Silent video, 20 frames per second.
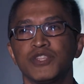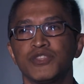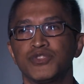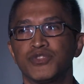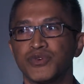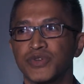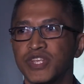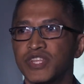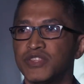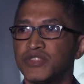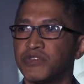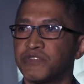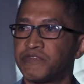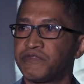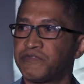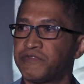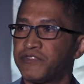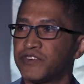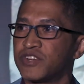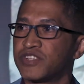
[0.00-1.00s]
during the
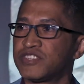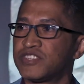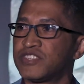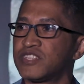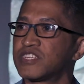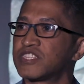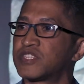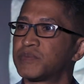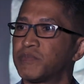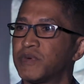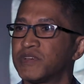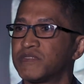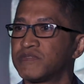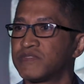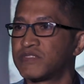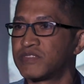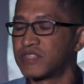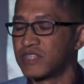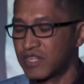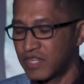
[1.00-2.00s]
first 6
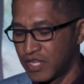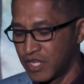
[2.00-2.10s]
months